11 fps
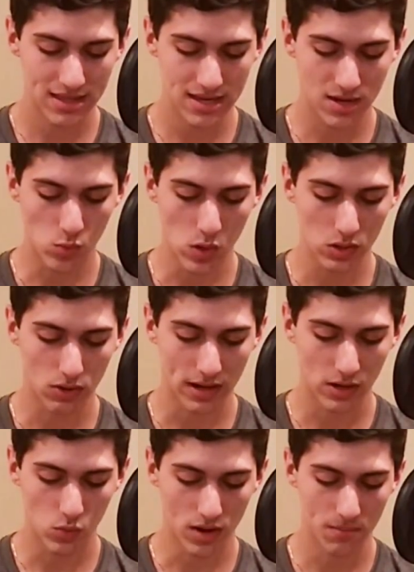the
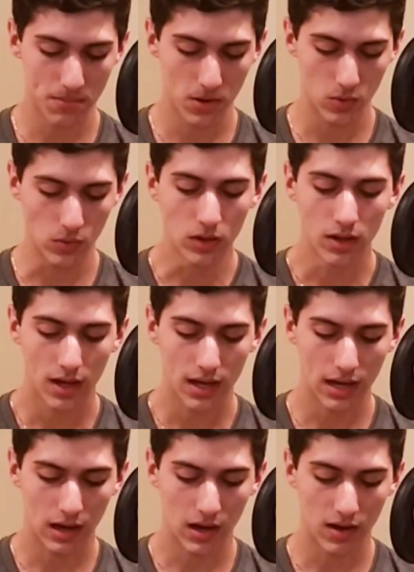Guanlong and Guanpo
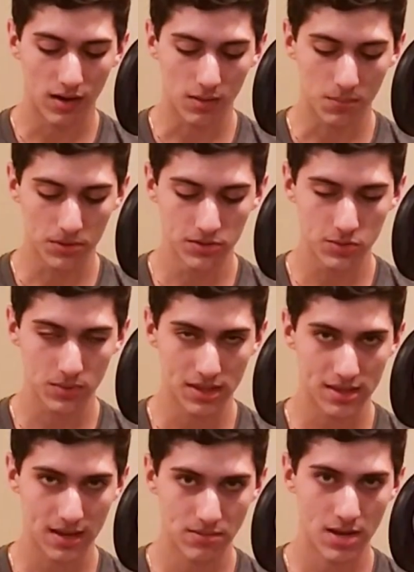are produced with
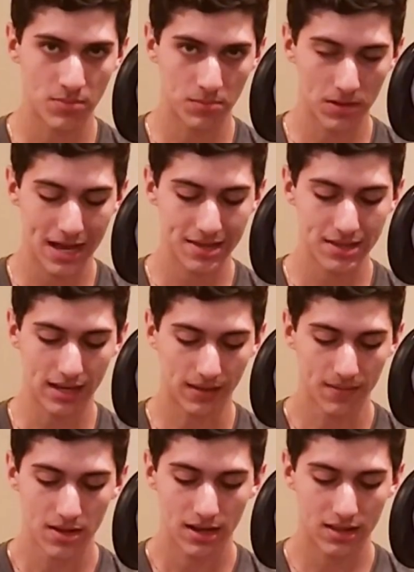the same type of plastic.